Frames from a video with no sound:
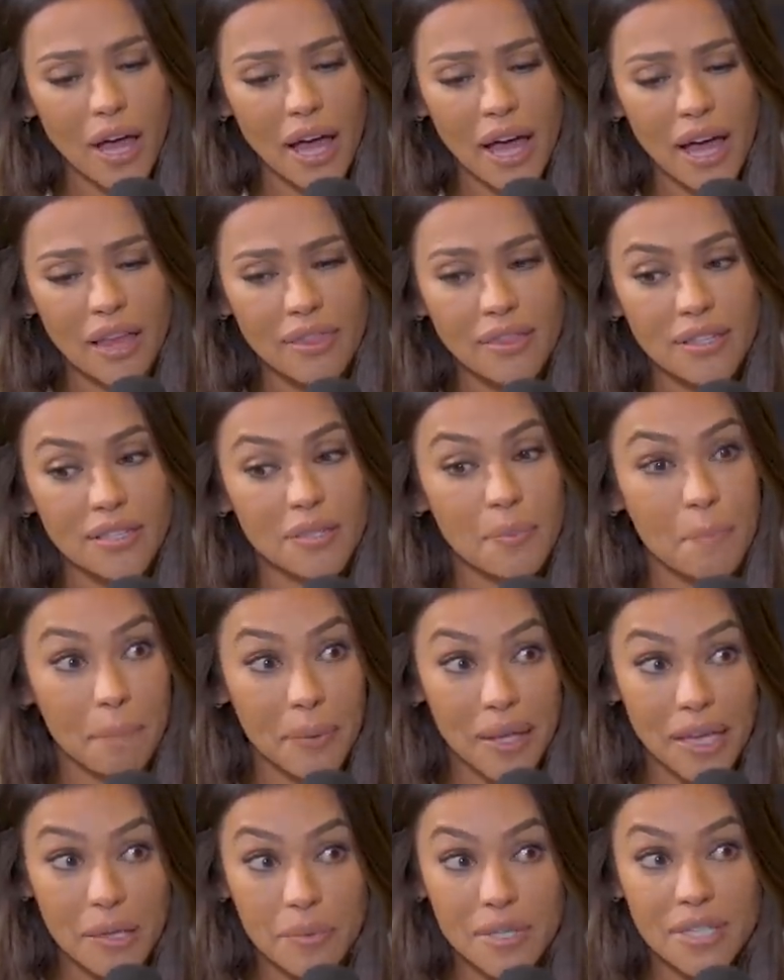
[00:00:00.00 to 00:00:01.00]
had this
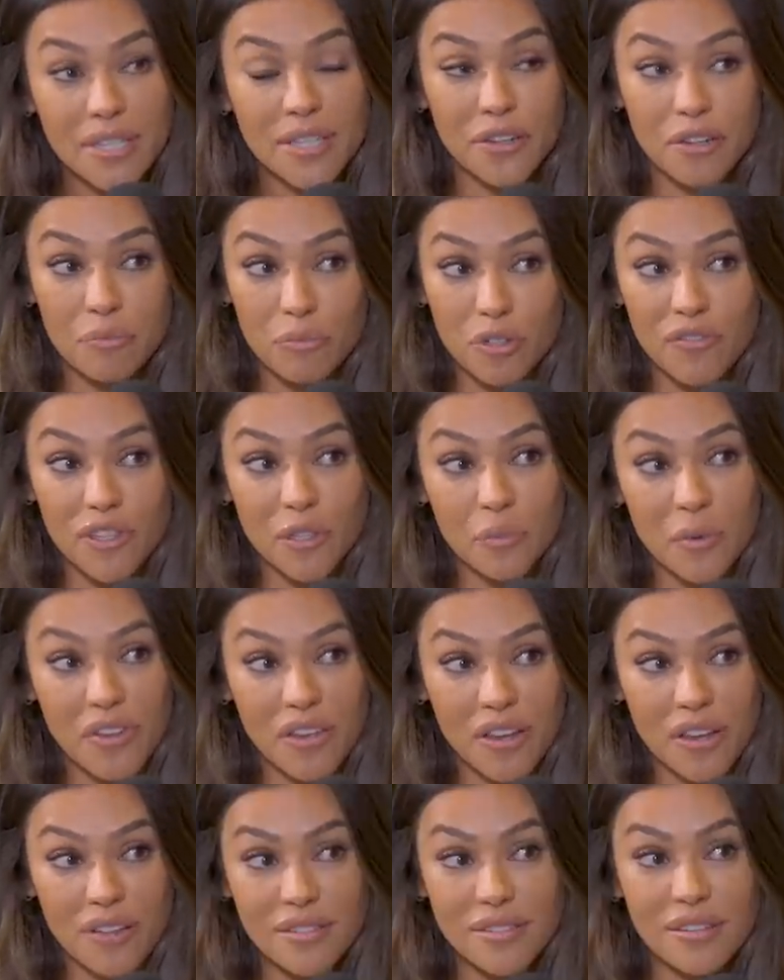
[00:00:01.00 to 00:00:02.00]
babysitter move in
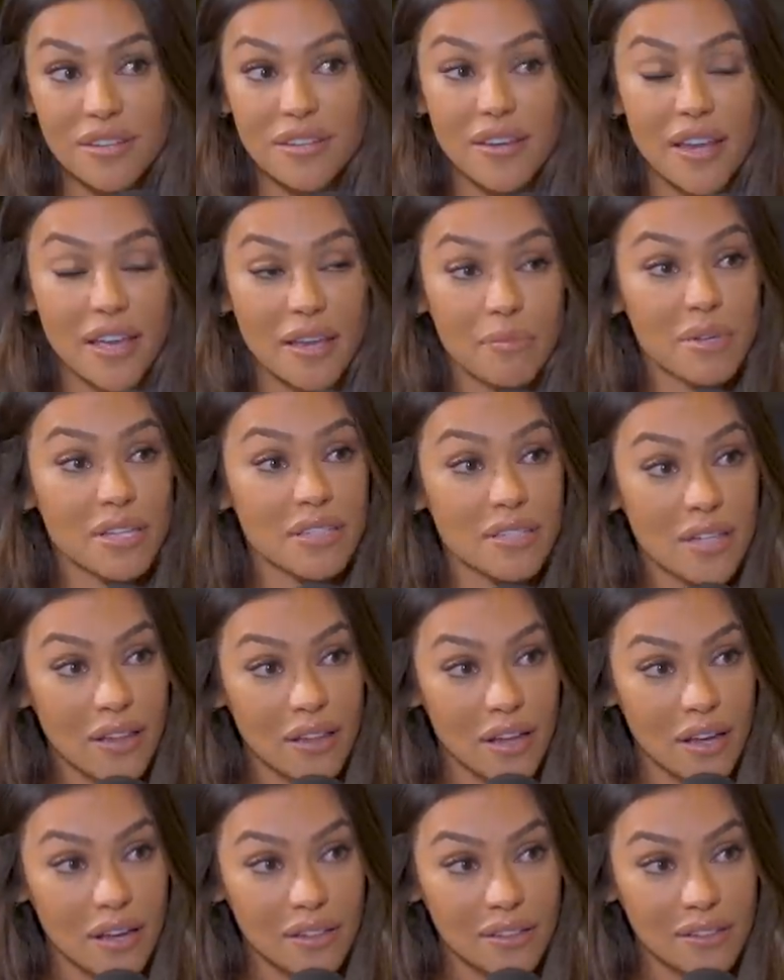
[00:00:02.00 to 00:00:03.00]
with us named
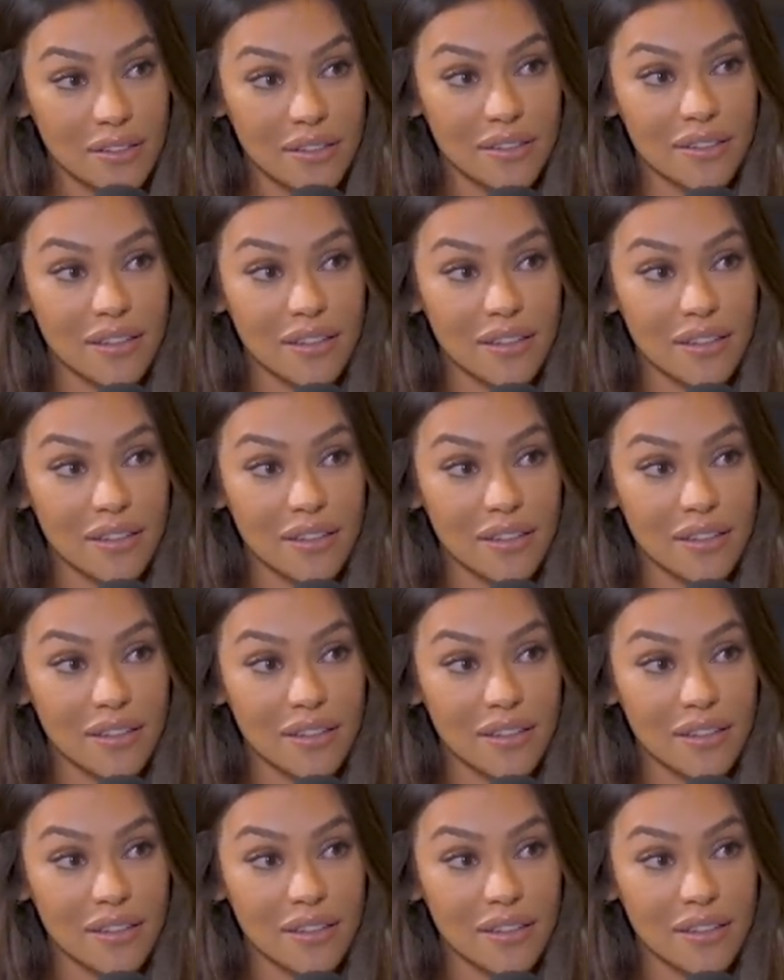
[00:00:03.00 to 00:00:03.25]
Acela.